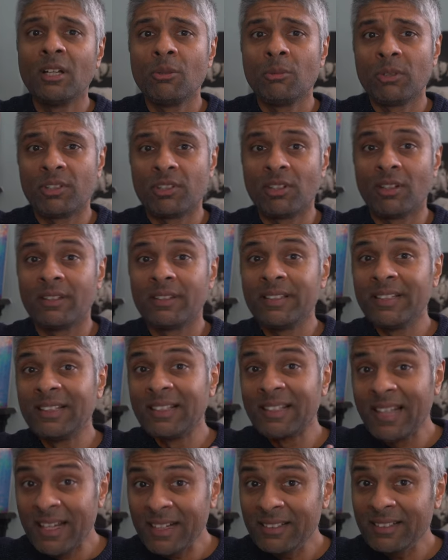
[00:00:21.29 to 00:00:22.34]
which are the
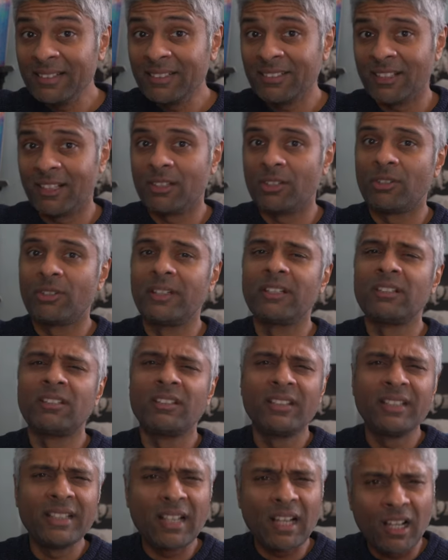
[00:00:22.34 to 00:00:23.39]
latest entry into
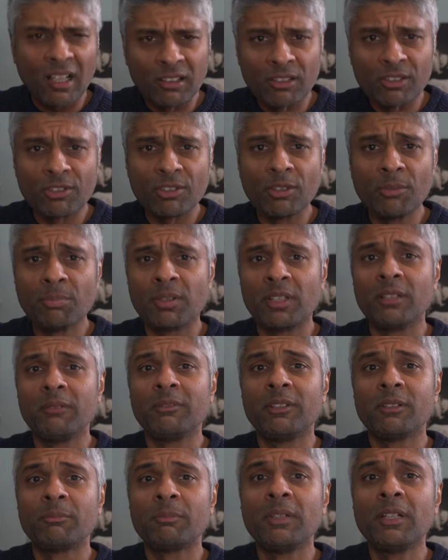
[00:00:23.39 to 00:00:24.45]
the ultra
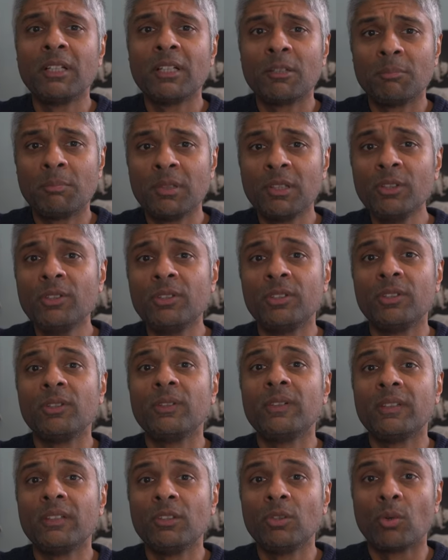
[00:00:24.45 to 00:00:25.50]
premium
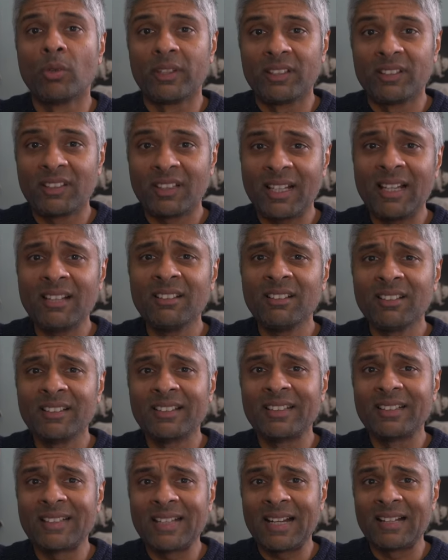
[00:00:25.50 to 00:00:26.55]
Bluetooth noise
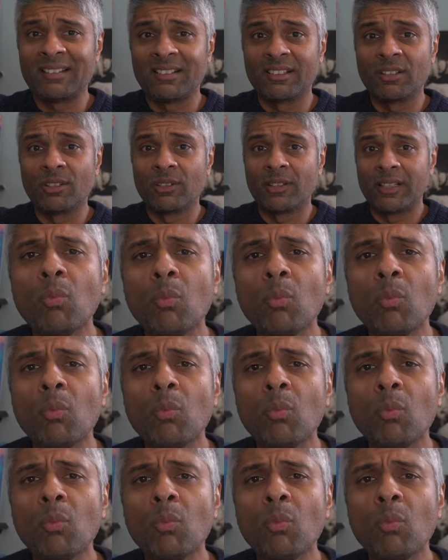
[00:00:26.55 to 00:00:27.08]
cancelling category.